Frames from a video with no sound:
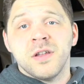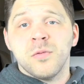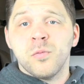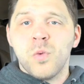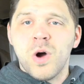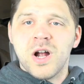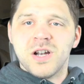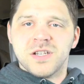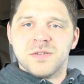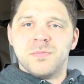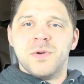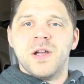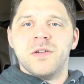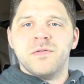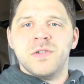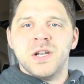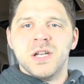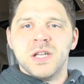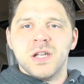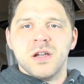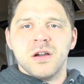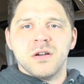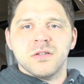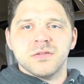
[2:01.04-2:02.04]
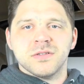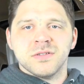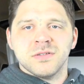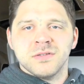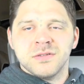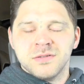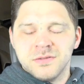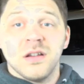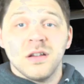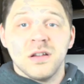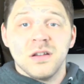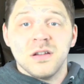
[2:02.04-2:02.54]
watch my videos.
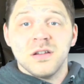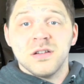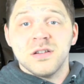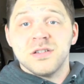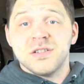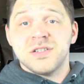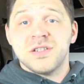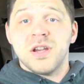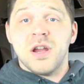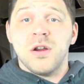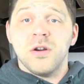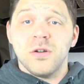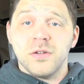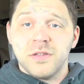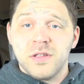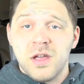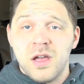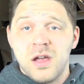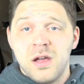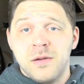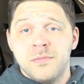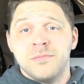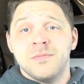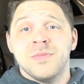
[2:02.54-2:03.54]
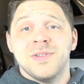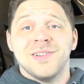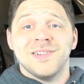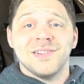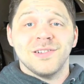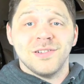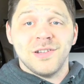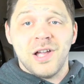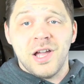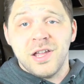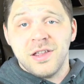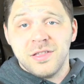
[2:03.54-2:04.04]
Share them,
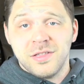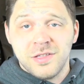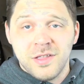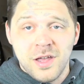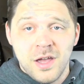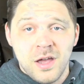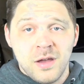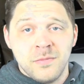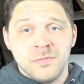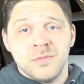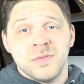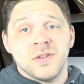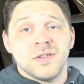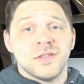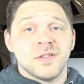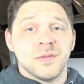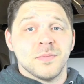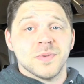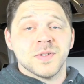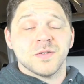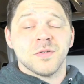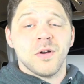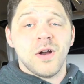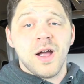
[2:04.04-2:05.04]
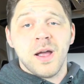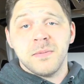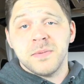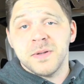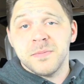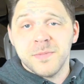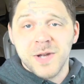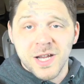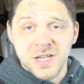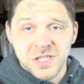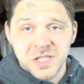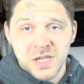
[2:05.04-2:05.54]
like them, subscribe to
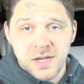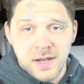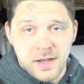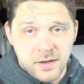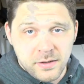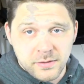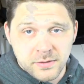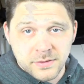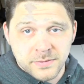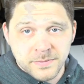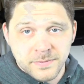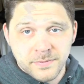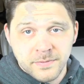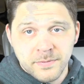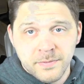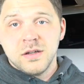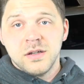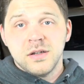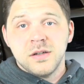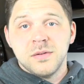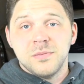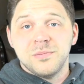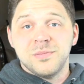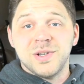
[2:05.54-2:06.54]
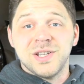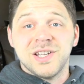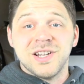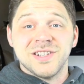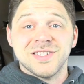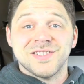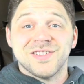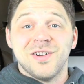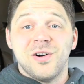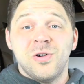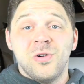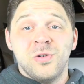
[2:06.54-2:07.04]
my channel.
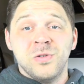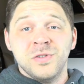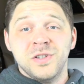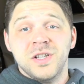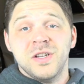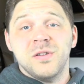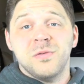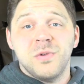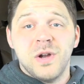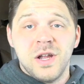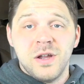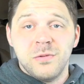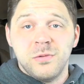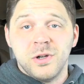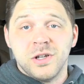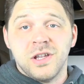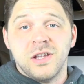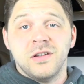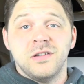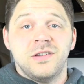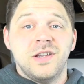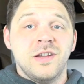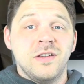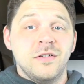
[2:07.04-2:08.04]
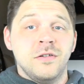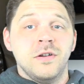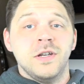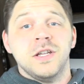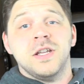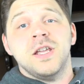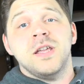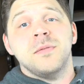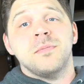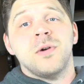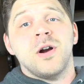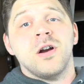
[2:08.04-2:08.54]
Because the only way we'll continue to
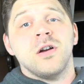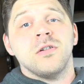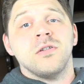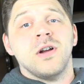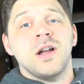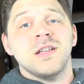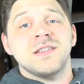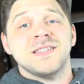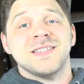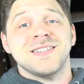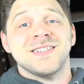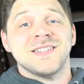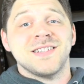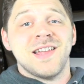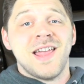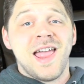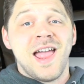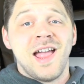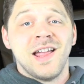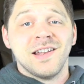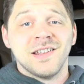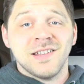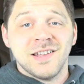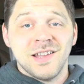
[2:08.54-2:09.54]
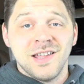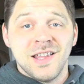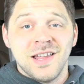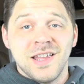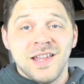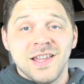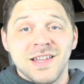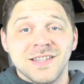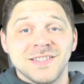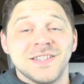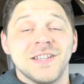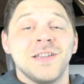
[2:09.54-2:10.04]
keep our rights intact
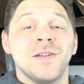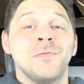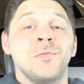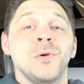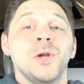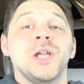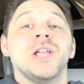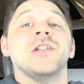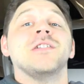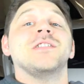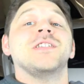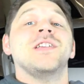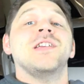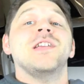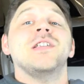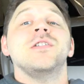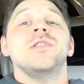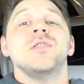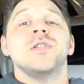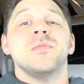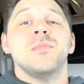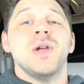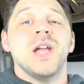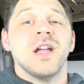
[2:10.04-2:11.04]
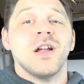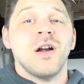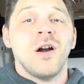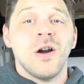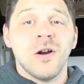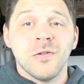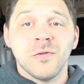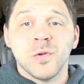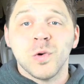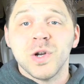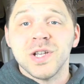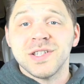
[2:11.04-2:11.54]
is if we continue to make
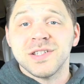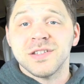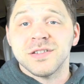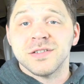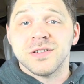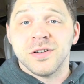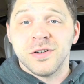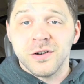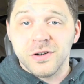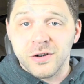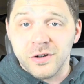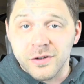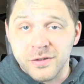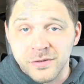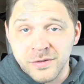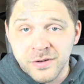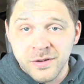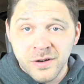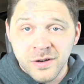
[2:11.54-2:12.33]
our voices heard.